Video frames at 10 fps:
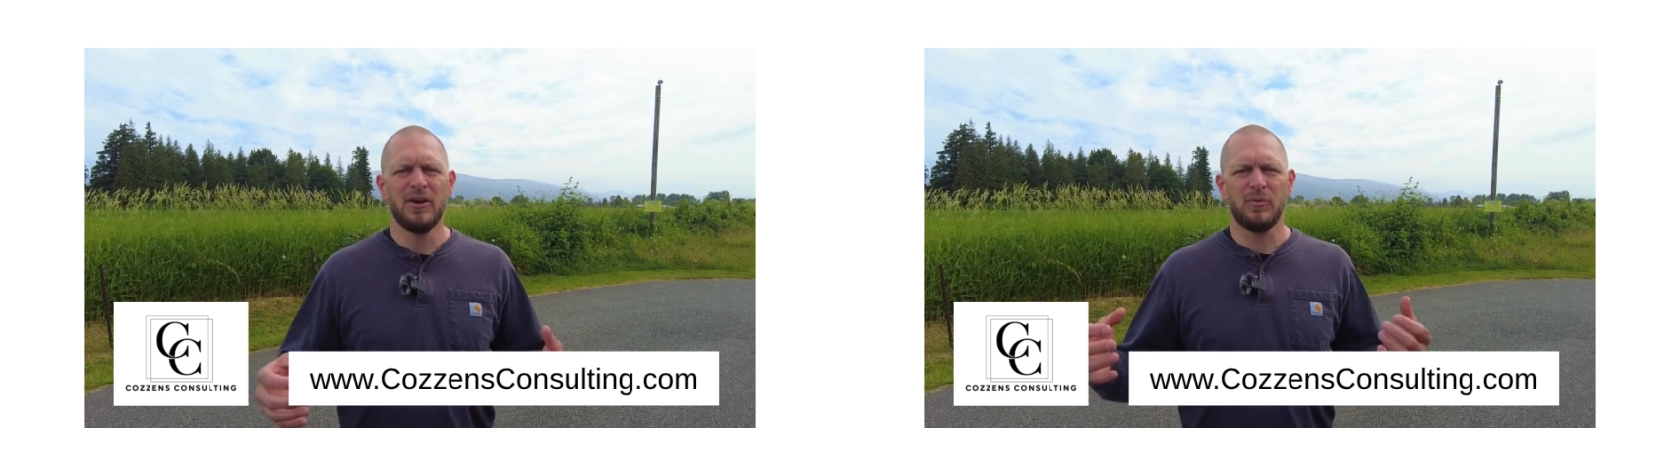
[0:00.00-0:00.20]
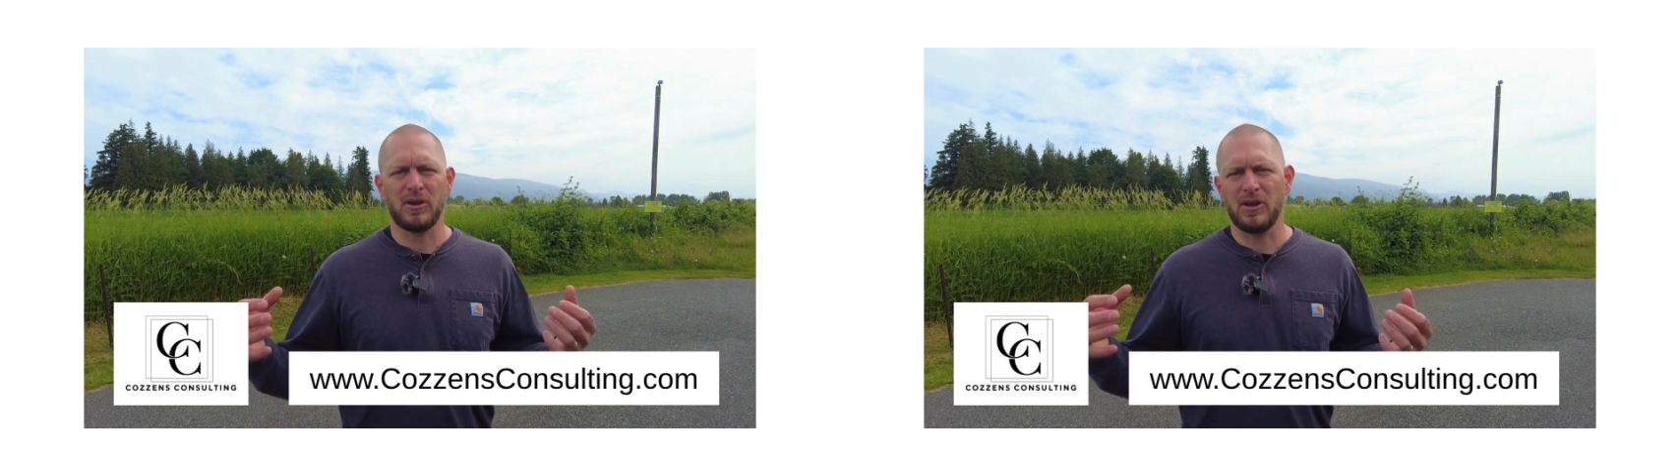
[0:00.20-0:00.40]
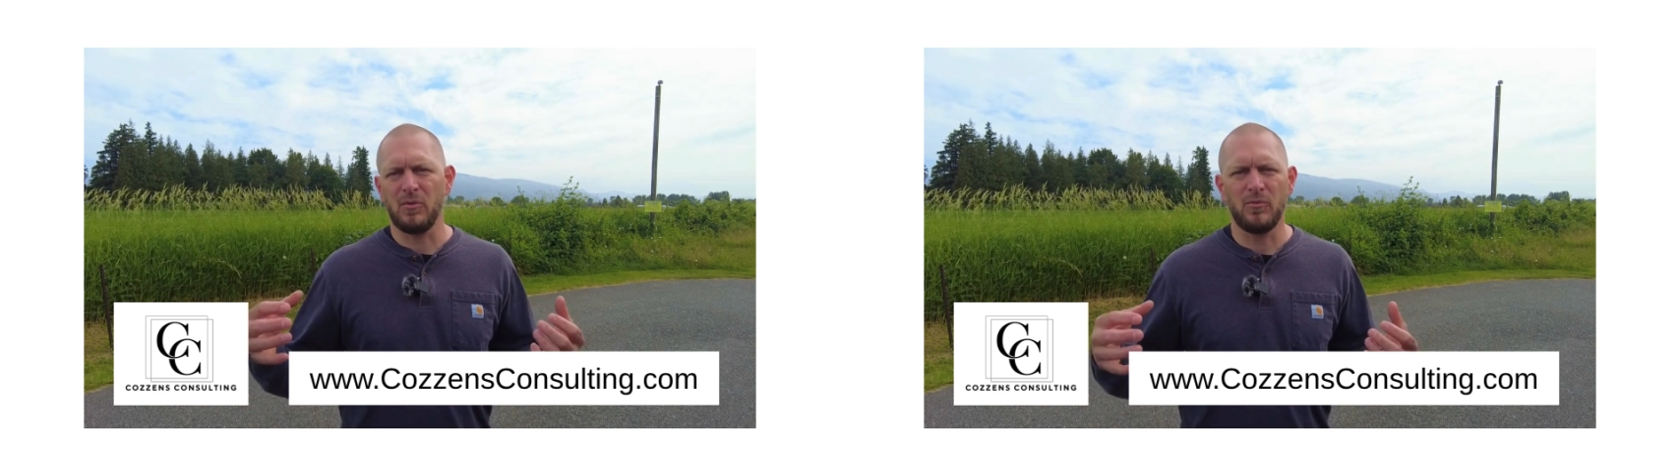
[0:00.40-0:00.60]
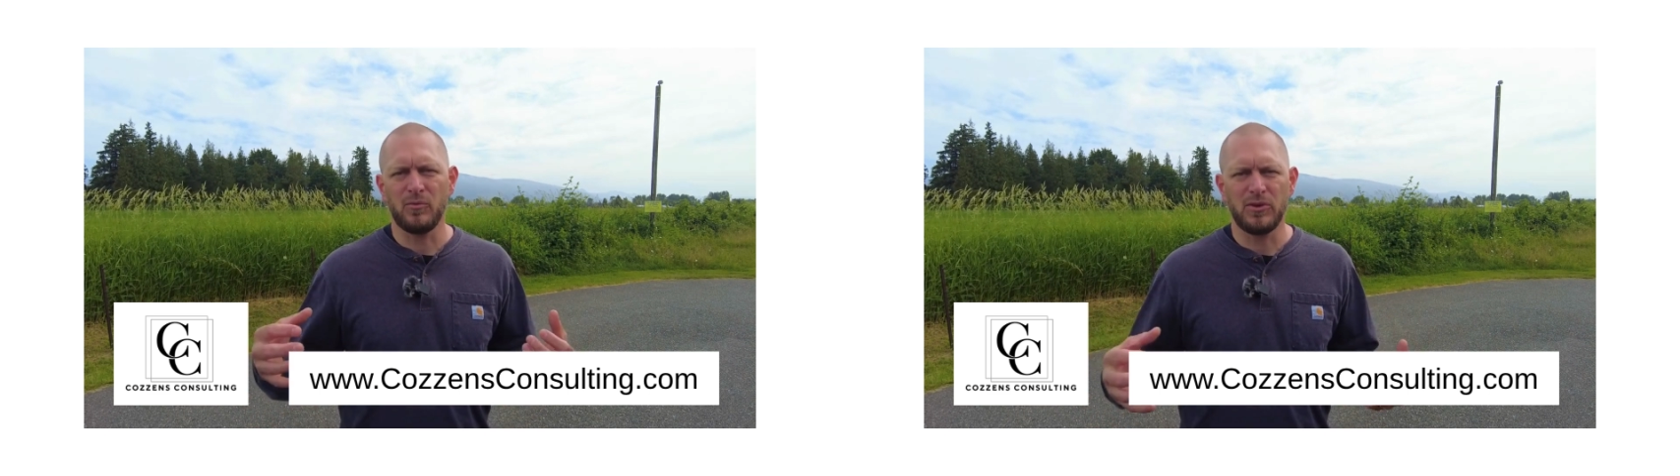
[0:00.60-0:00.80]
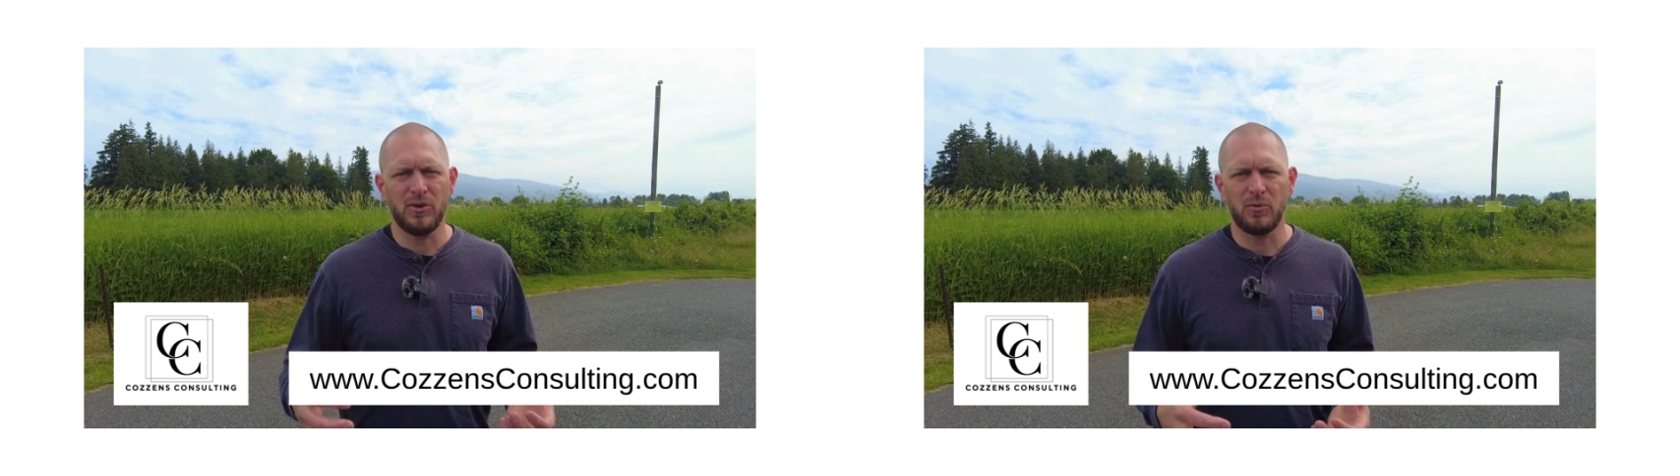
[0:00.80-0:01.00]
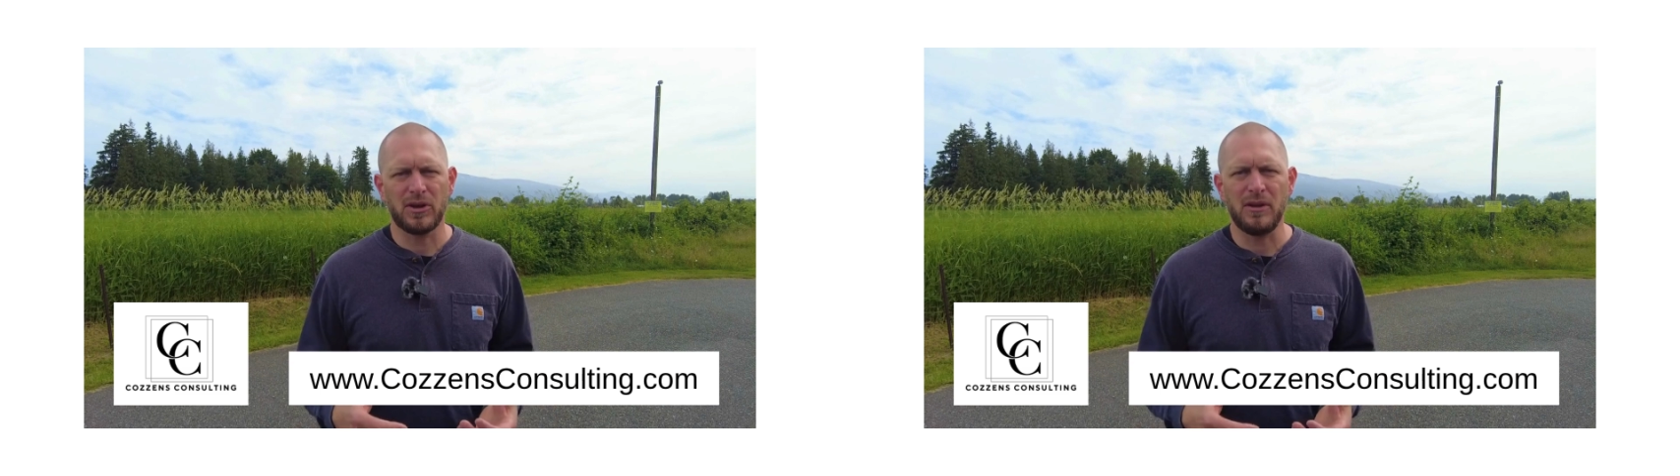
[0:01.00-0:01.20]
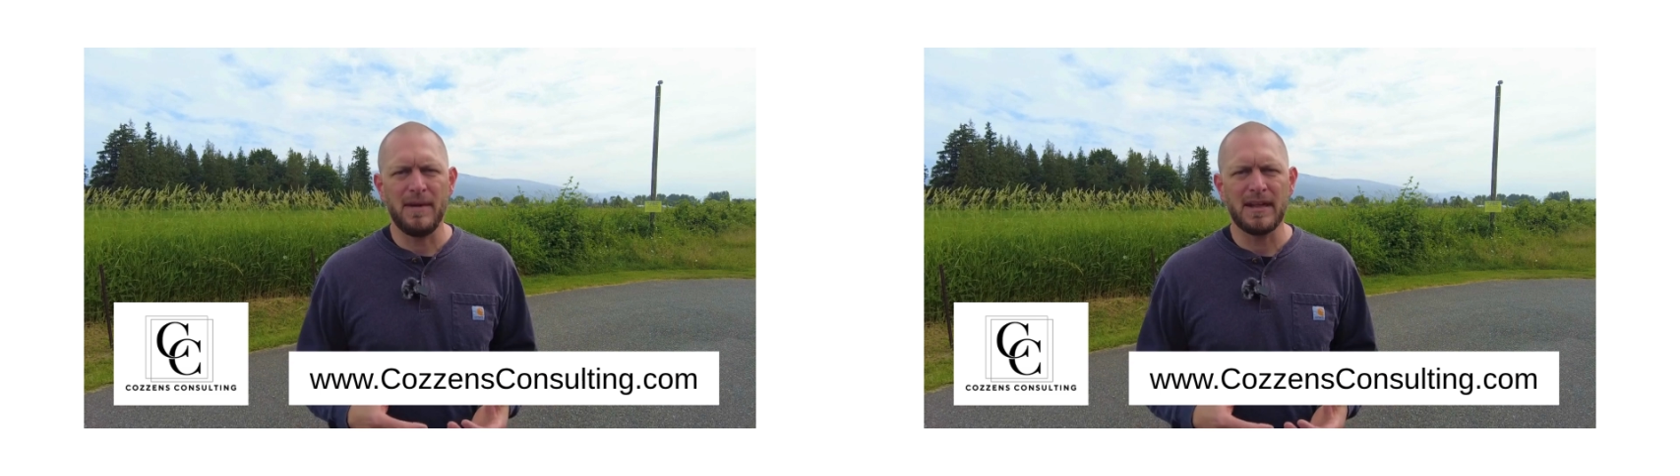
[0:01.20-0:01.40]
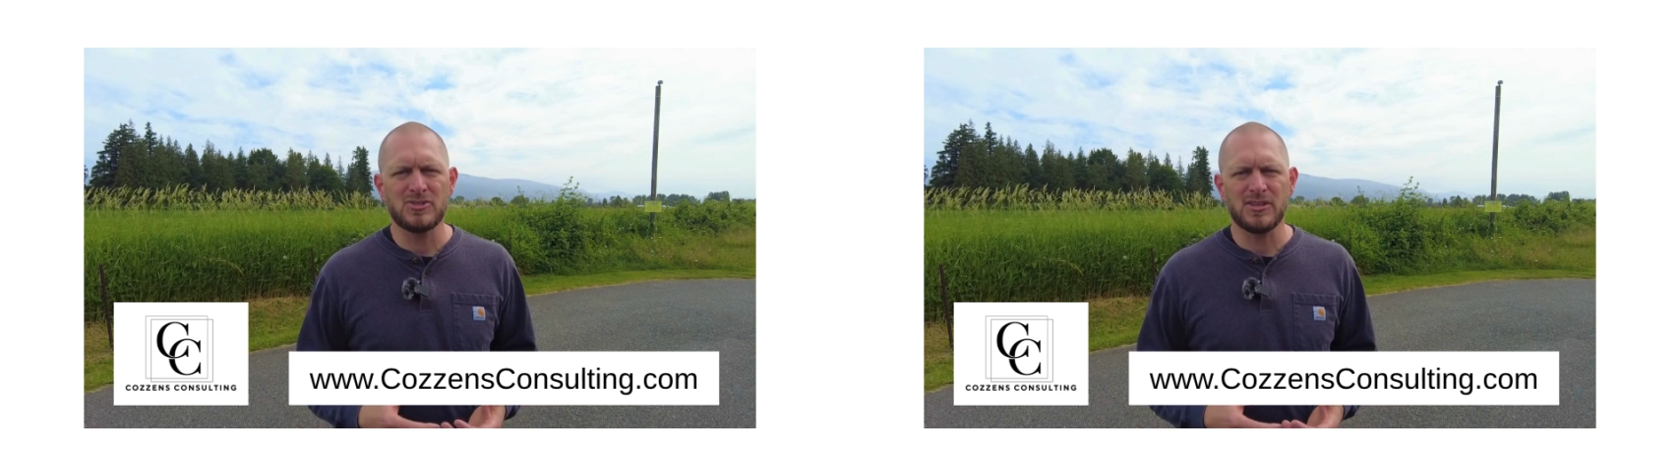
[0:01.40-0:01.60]
we're gonna
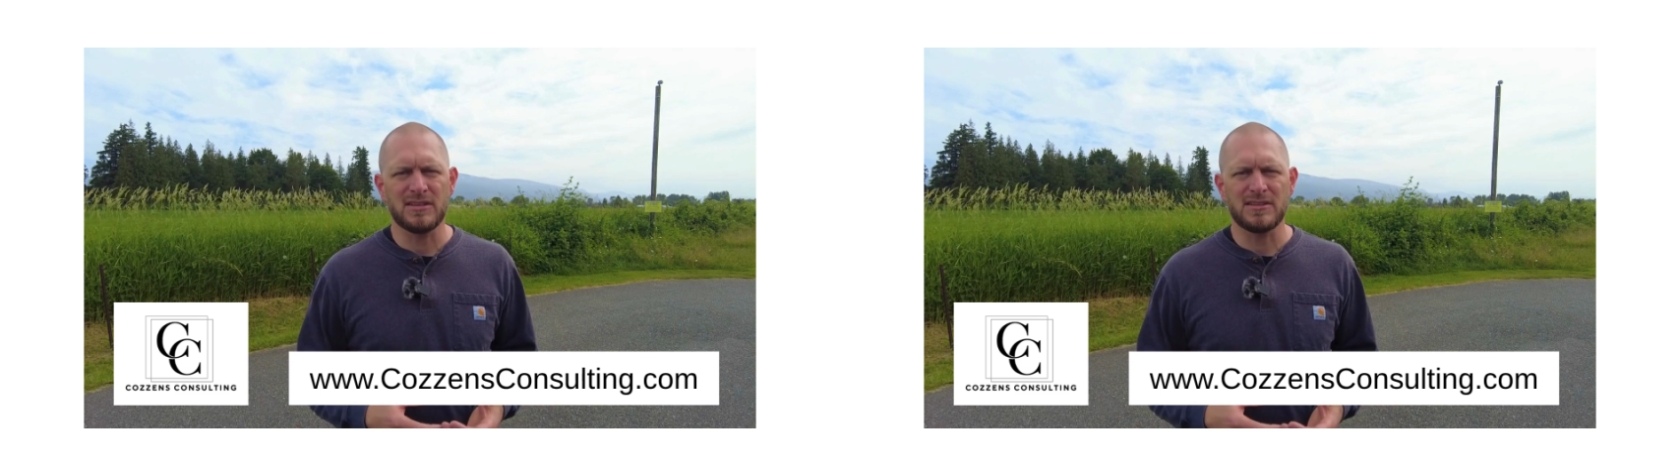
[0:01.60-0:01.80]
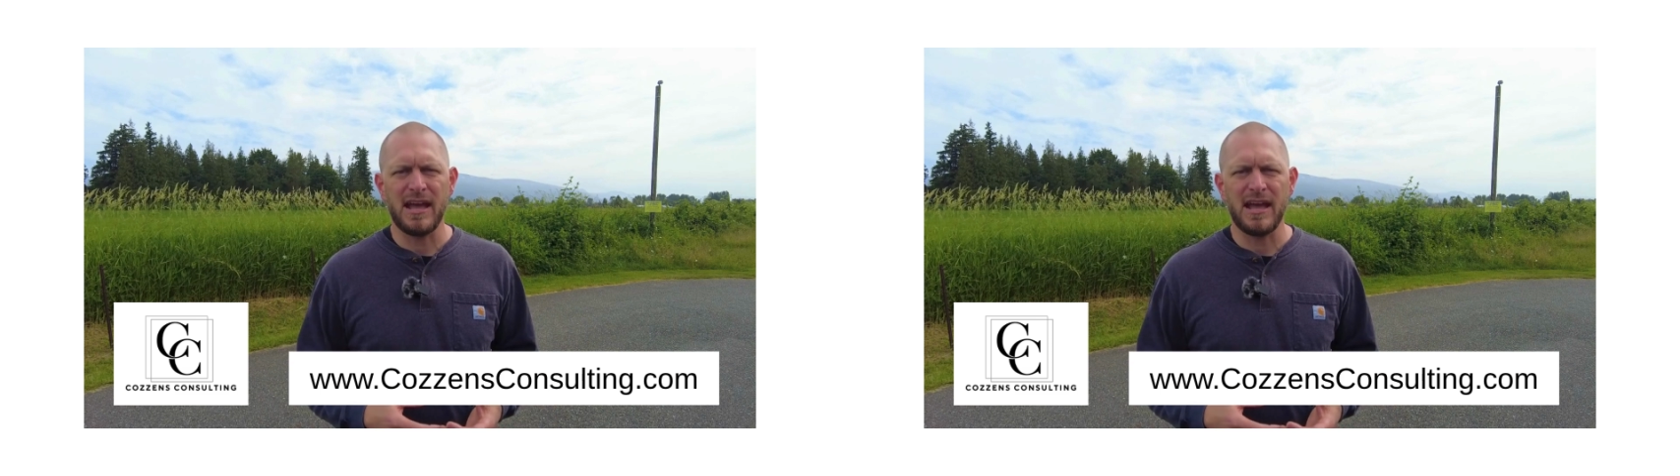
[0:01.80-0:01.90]
manage things